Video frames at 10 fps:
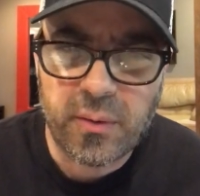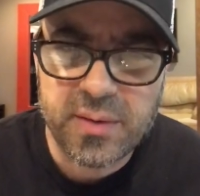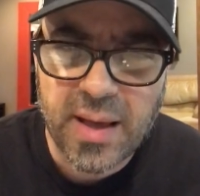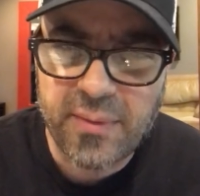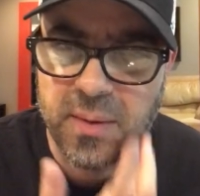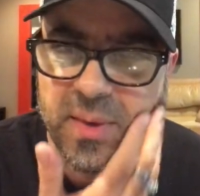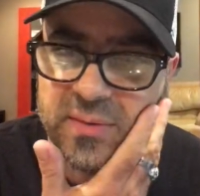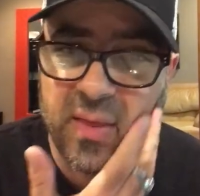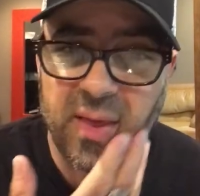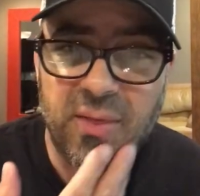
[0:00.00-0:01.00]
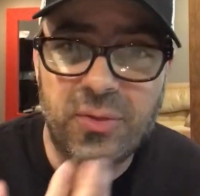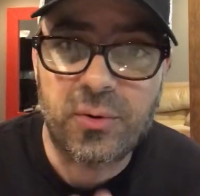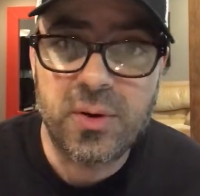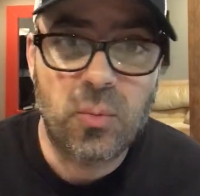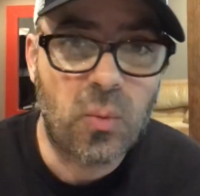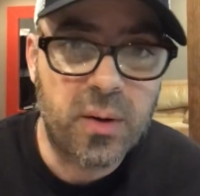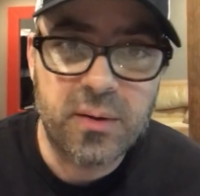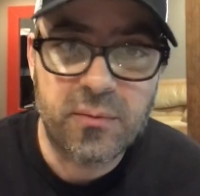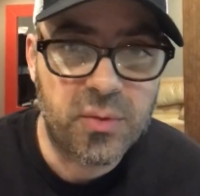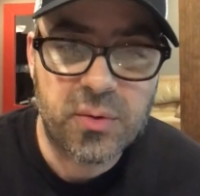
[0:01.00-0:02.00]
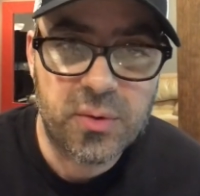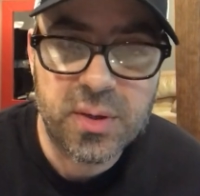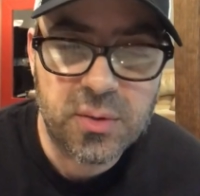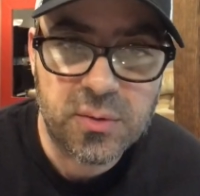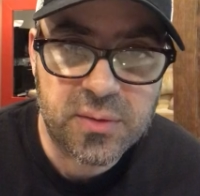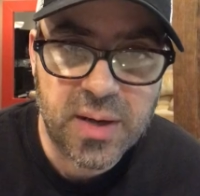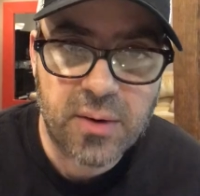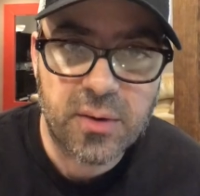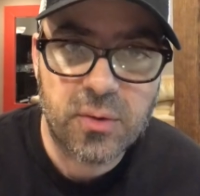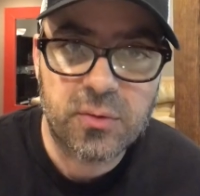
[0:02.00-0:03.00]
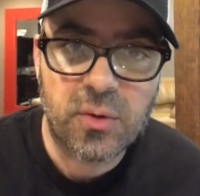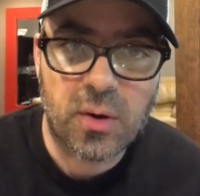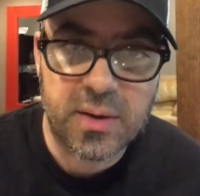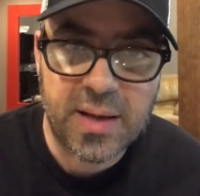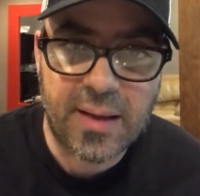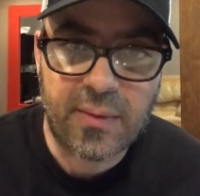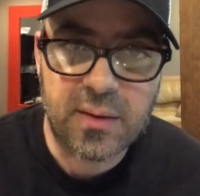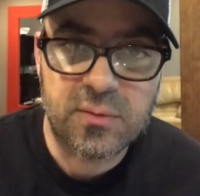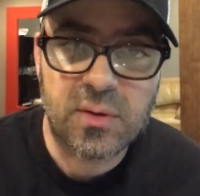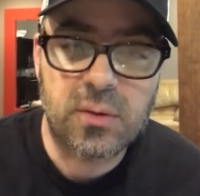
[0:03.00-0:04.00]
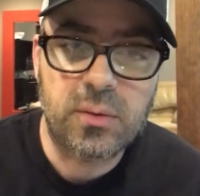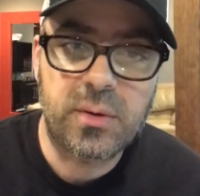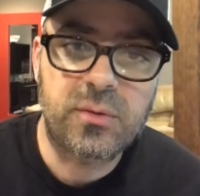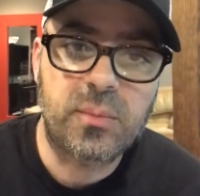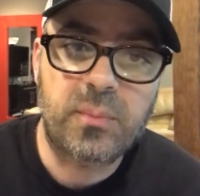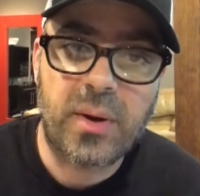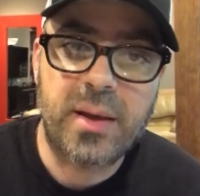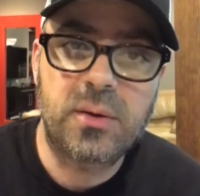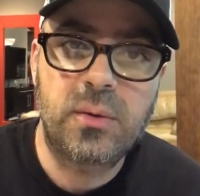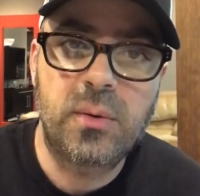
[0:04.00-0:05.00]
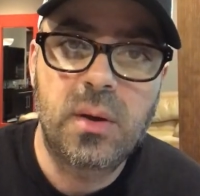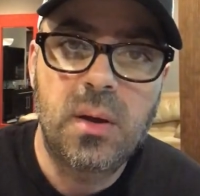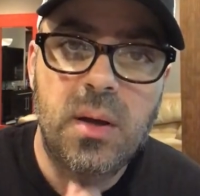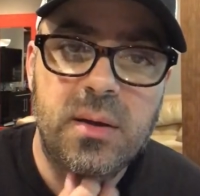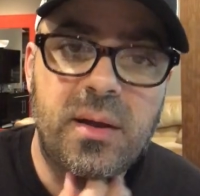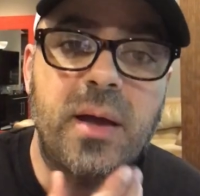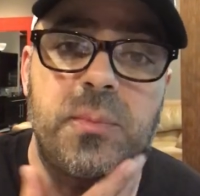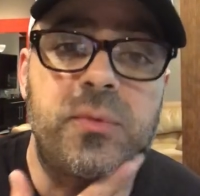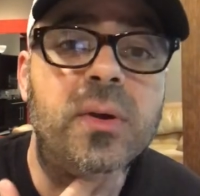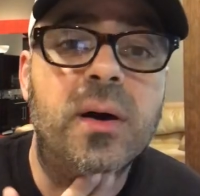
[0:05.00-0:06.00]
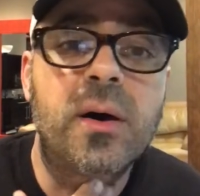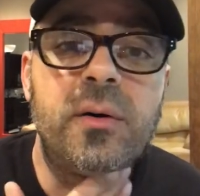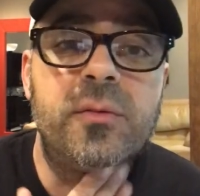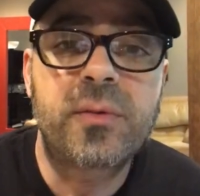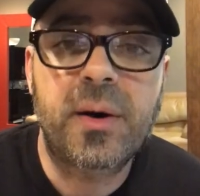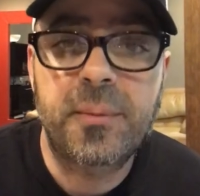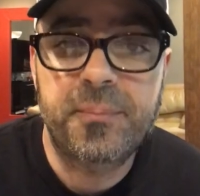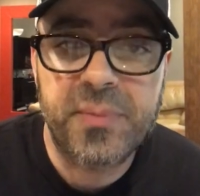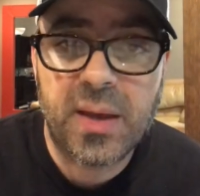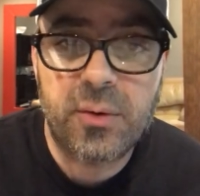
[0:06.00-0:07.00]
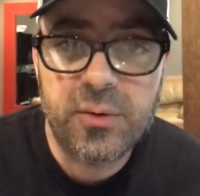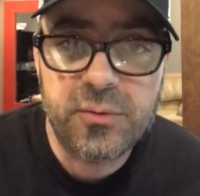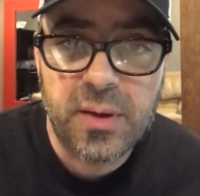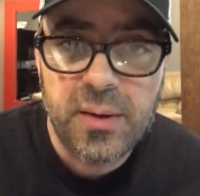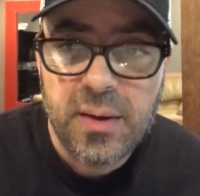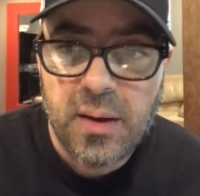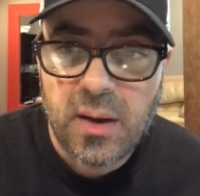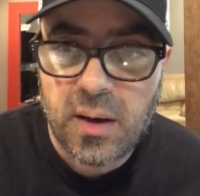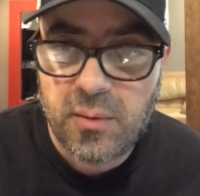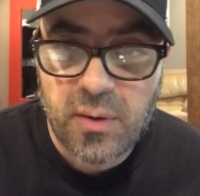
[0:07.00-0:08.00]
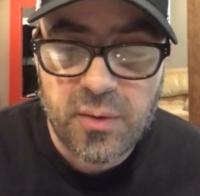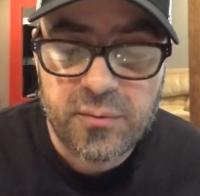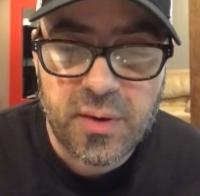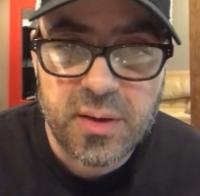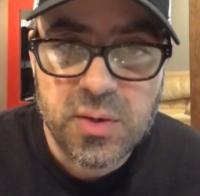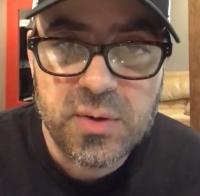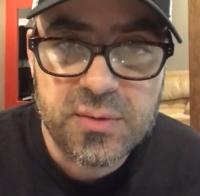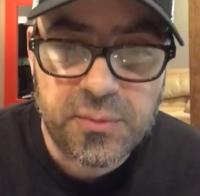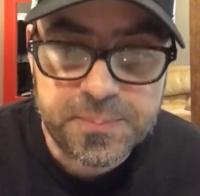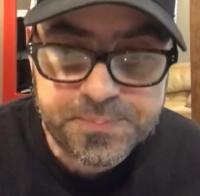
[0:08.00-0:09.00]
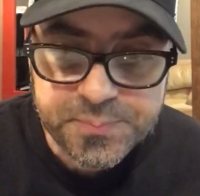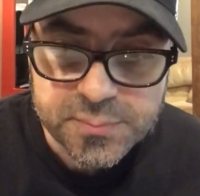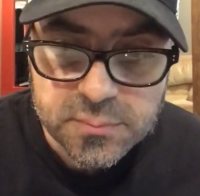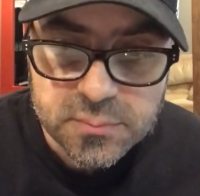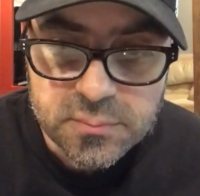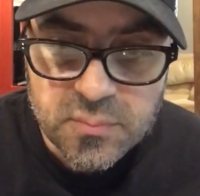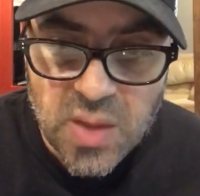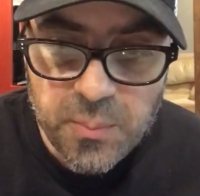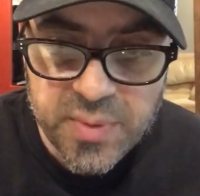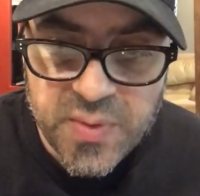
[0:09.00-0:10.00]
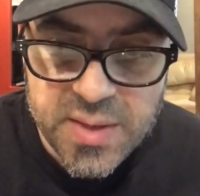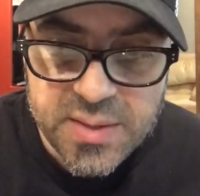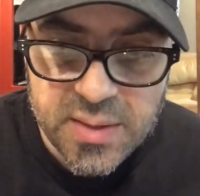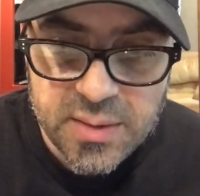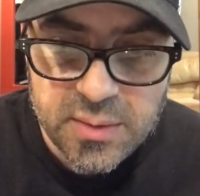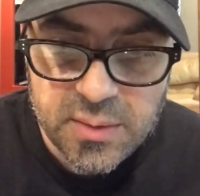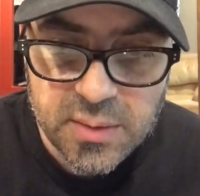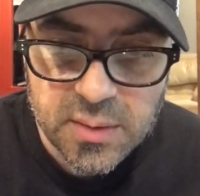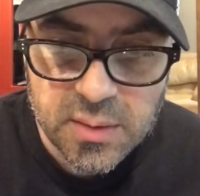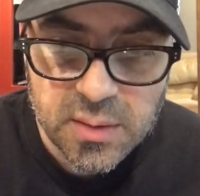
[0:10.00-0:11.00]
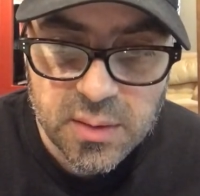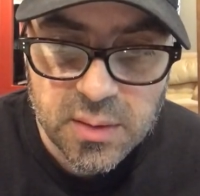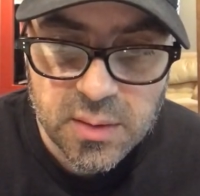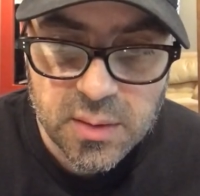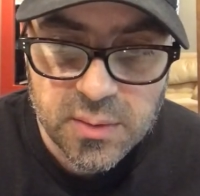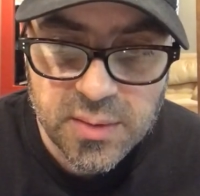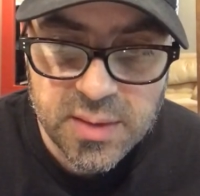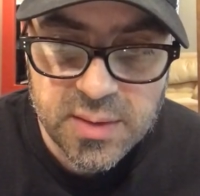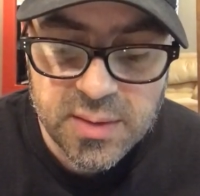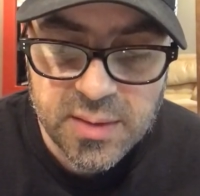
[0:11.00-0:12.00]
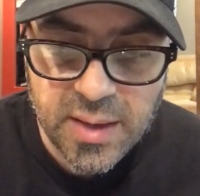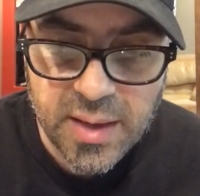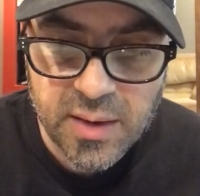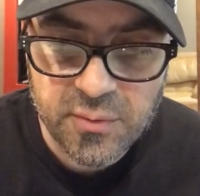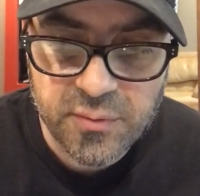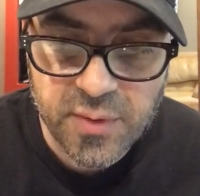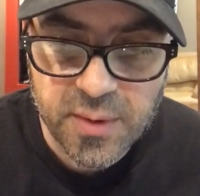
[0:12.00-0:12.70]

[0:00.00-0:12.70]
Italian based. I think 31 of the 32 scenarios are Italians, including some brand new types of counters, of units. But they didn't have